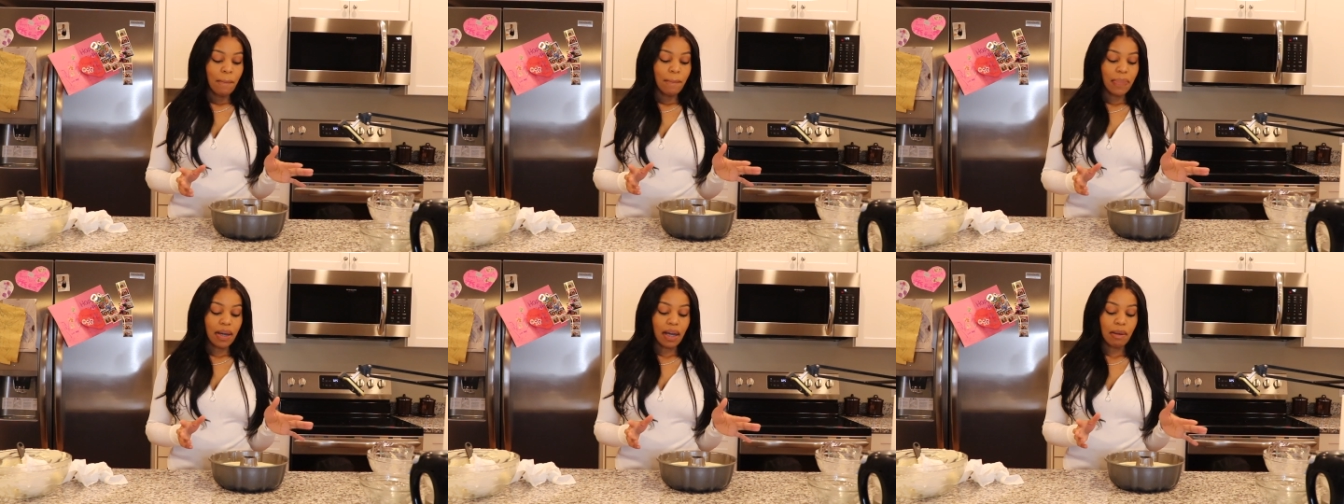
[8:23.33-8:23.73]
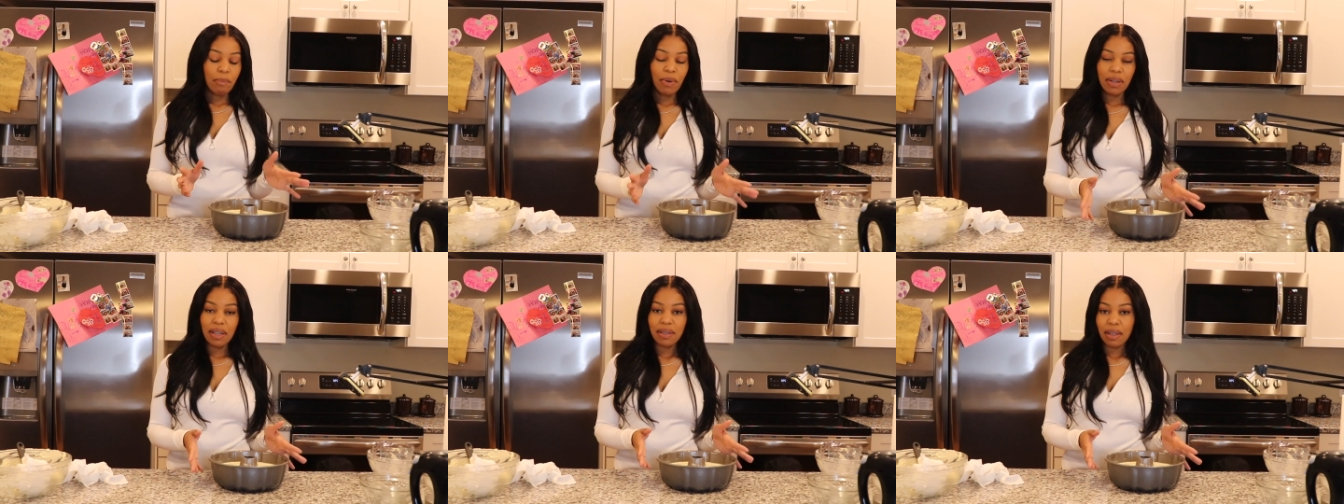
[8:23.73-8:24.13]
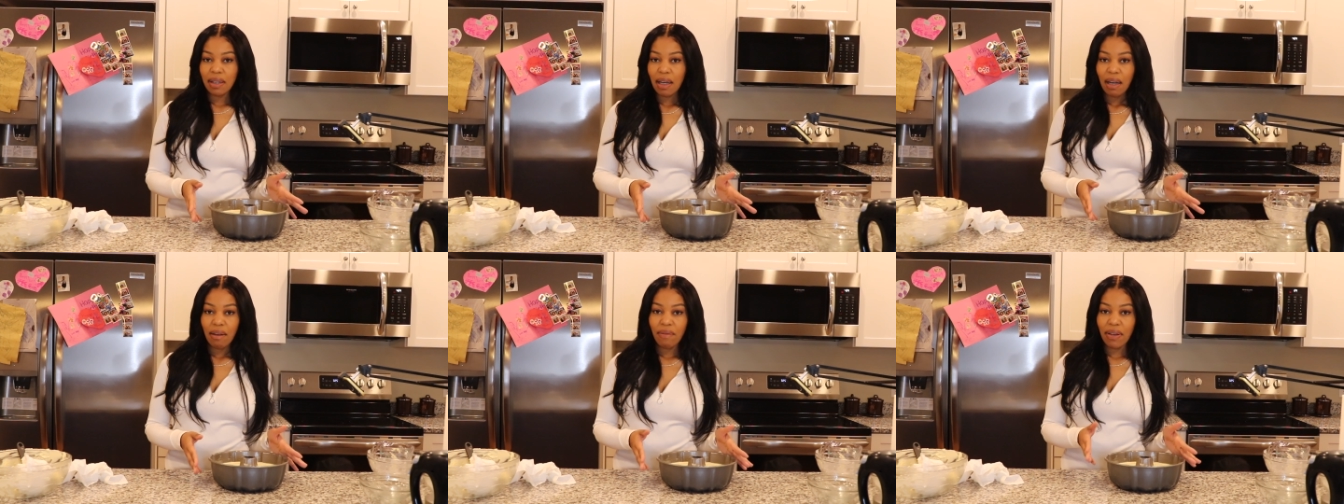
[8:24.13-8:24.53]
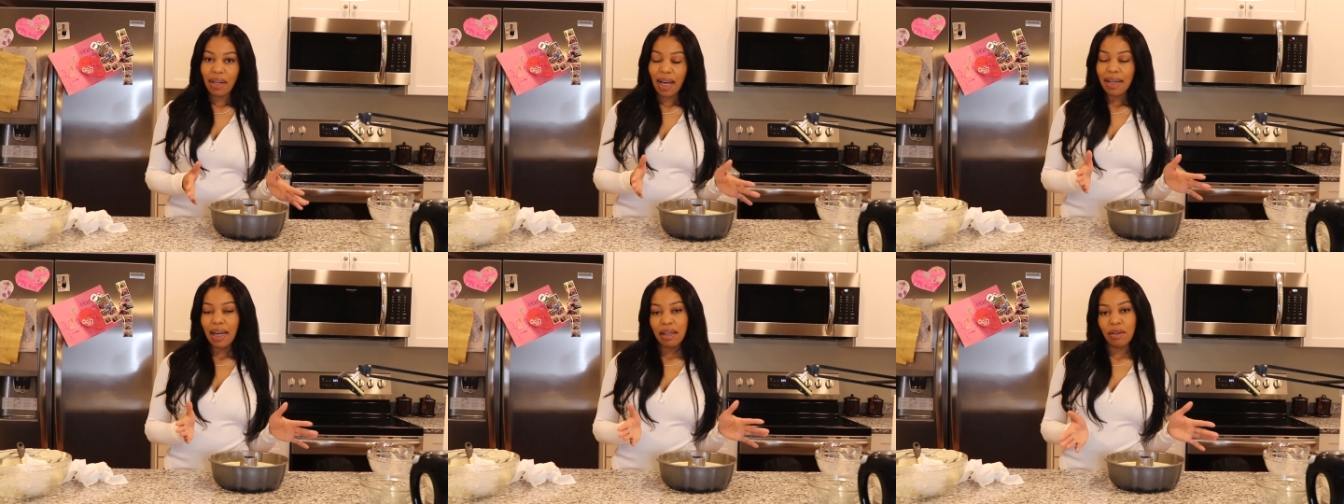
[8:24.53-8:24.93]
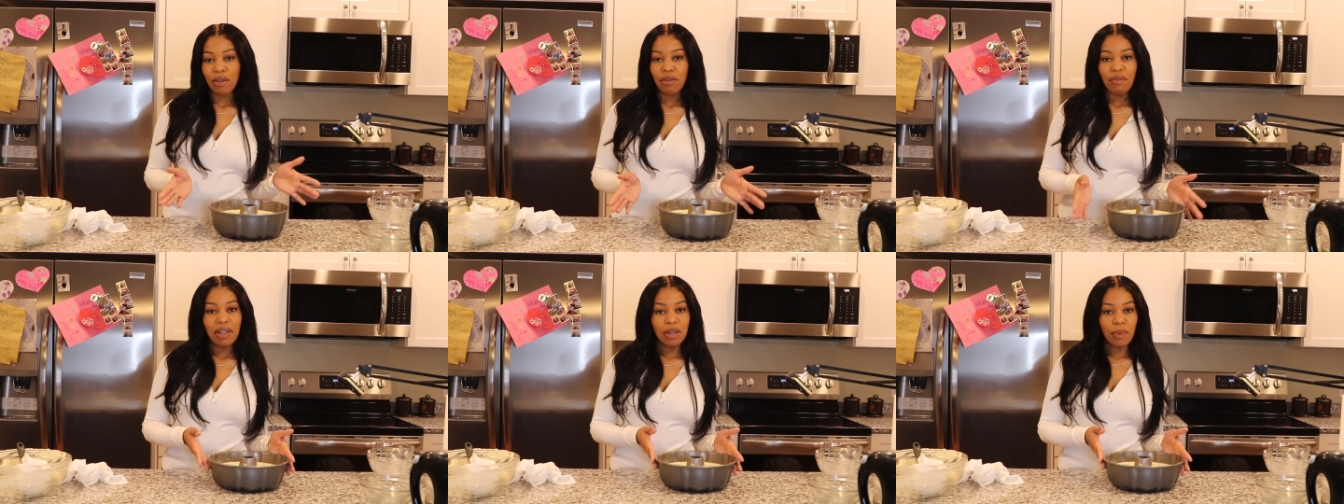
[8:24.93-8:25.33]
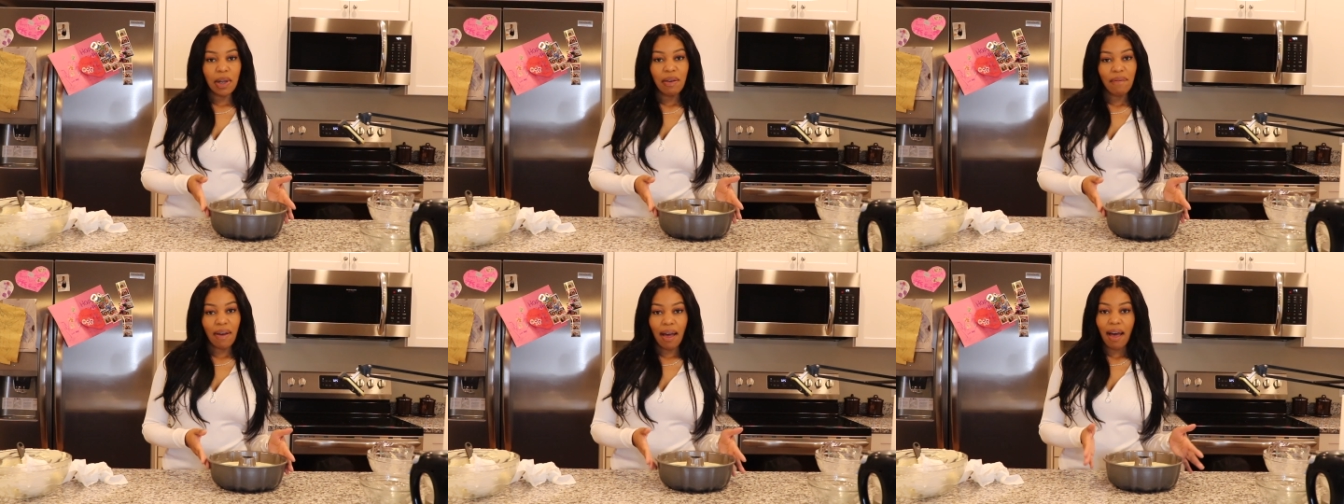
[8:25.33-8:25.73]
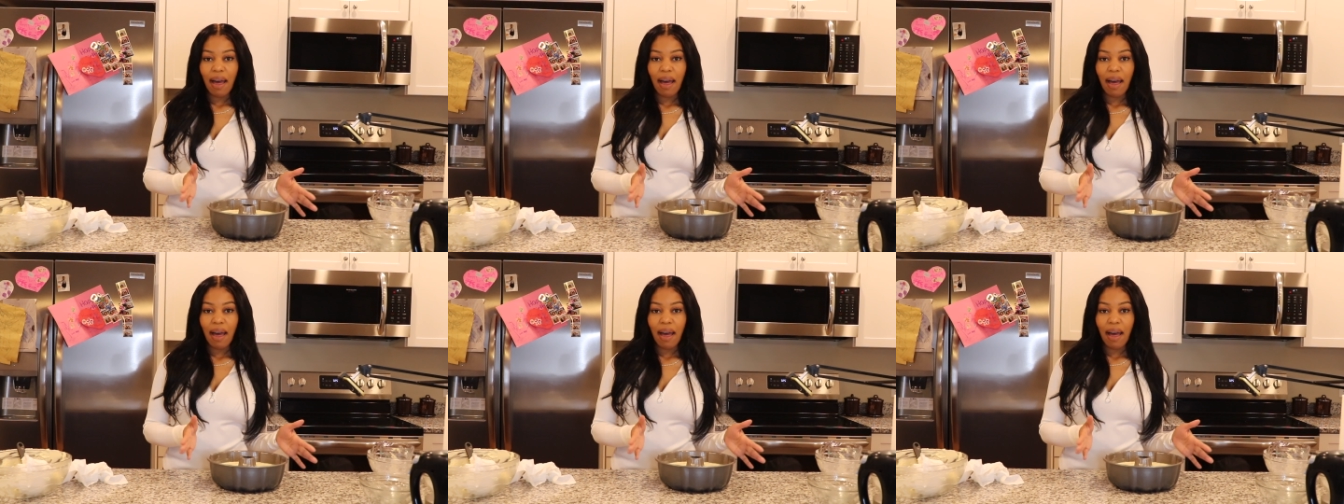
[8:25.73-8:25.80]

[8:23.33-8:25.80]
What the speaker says: But put this in the oven. I got it on 325